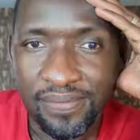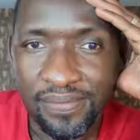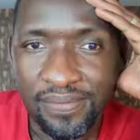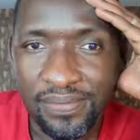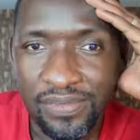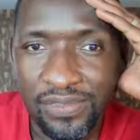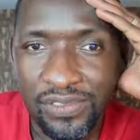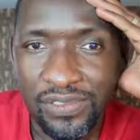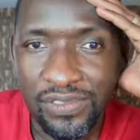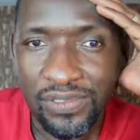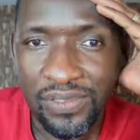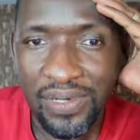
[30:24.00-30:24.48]

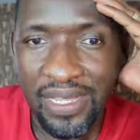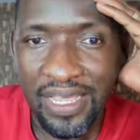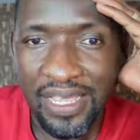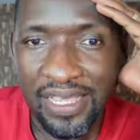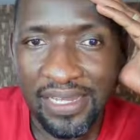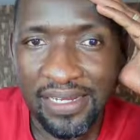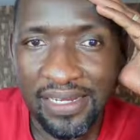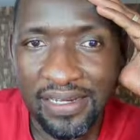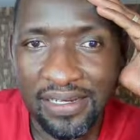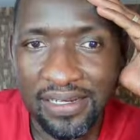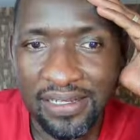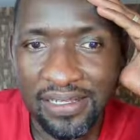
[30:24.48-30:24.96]
So
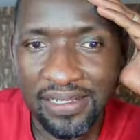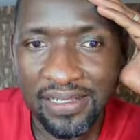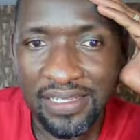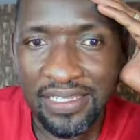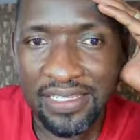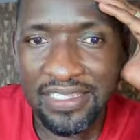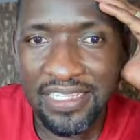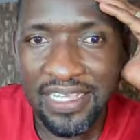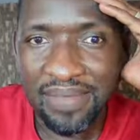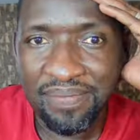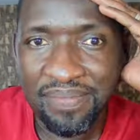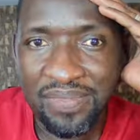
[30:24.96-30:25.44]
again, the
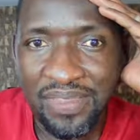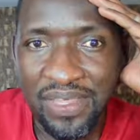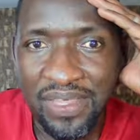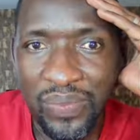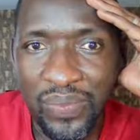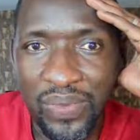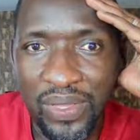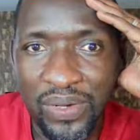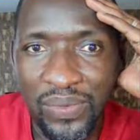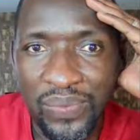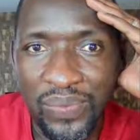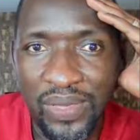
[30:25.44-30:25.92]
same thing
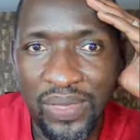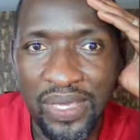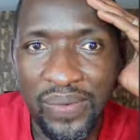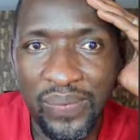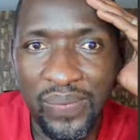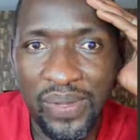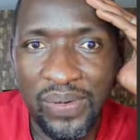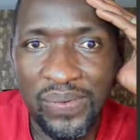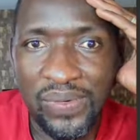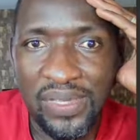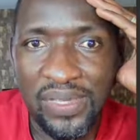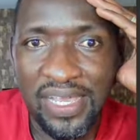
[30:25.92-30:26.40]
we're doing. We're
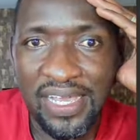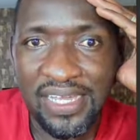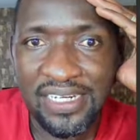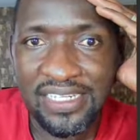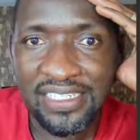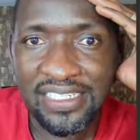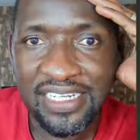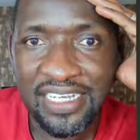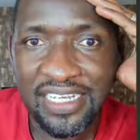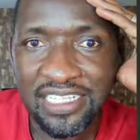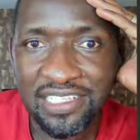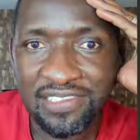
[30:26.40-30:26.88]
looking at
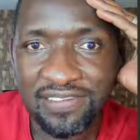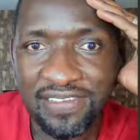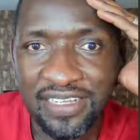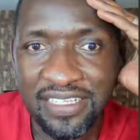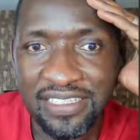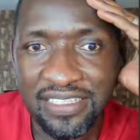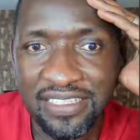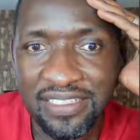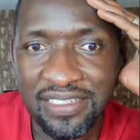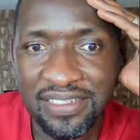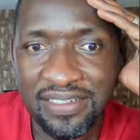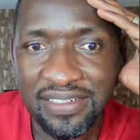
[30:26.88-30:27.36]
checks
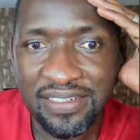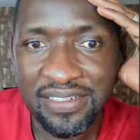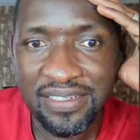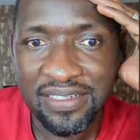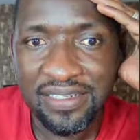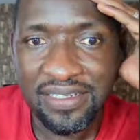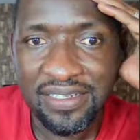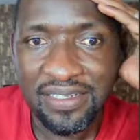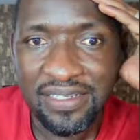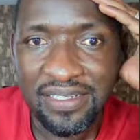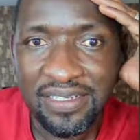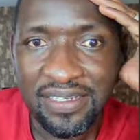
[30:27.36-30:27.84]
first.
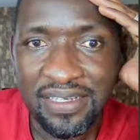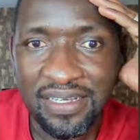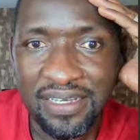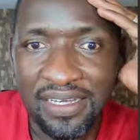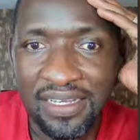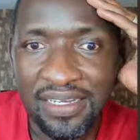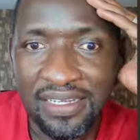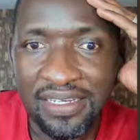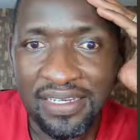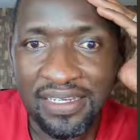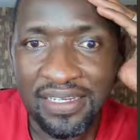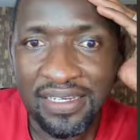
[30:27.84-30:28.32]

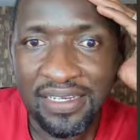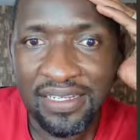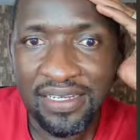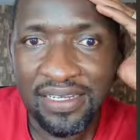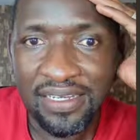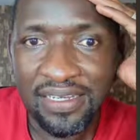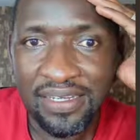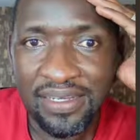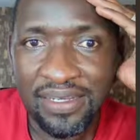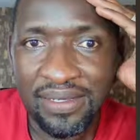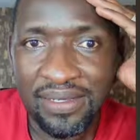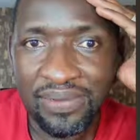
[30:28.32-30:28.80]
And
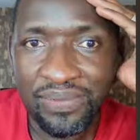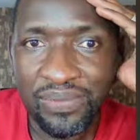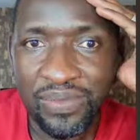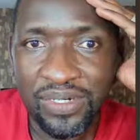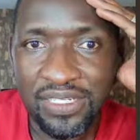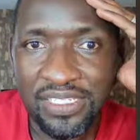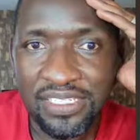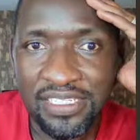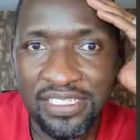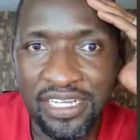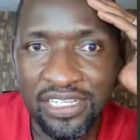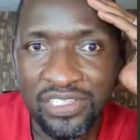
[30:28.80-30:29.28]
what
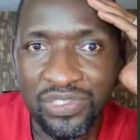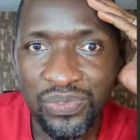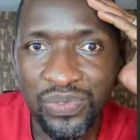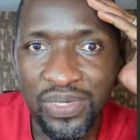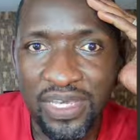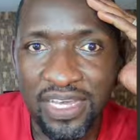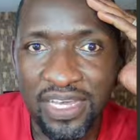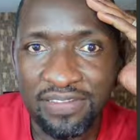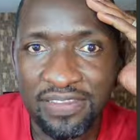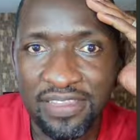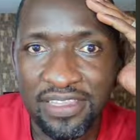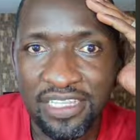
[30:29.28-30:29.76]
checks do we
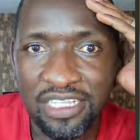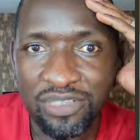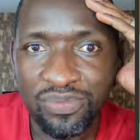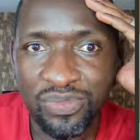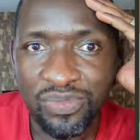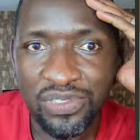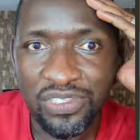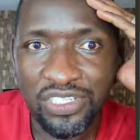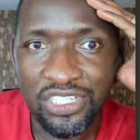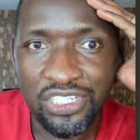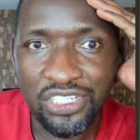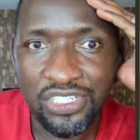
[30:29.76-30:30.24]
have in this
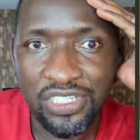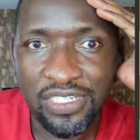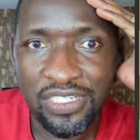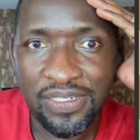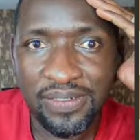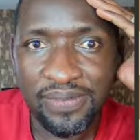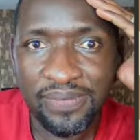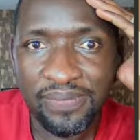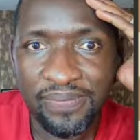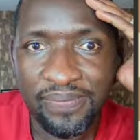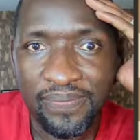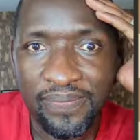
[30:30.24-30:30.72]
position?
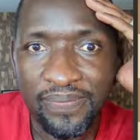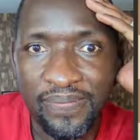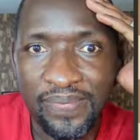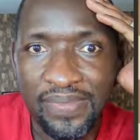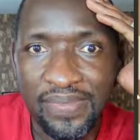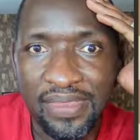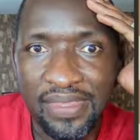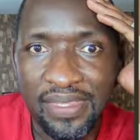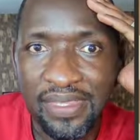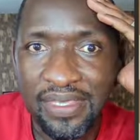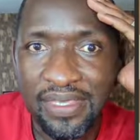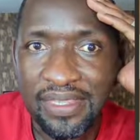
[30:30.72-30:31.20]

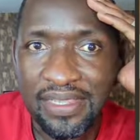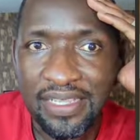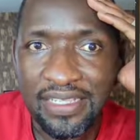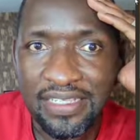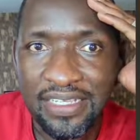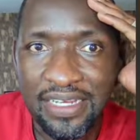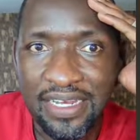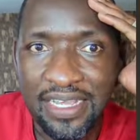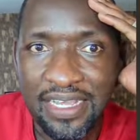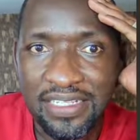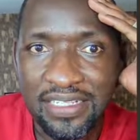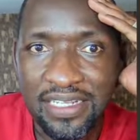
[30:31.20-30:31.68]
There's a
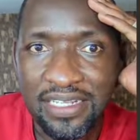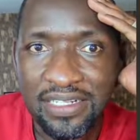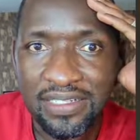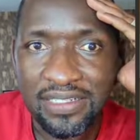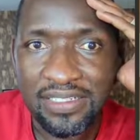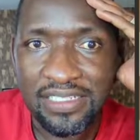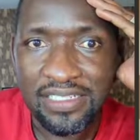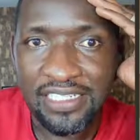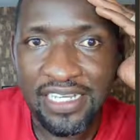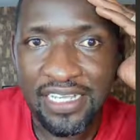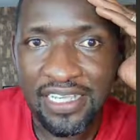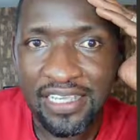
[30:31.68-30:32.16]
nice little
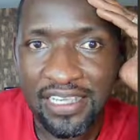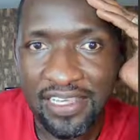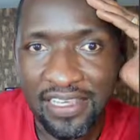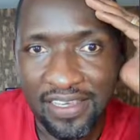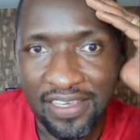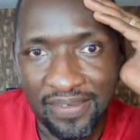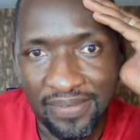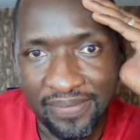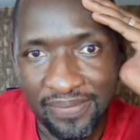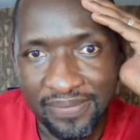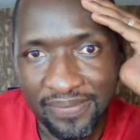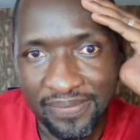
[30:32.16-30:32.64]
check here.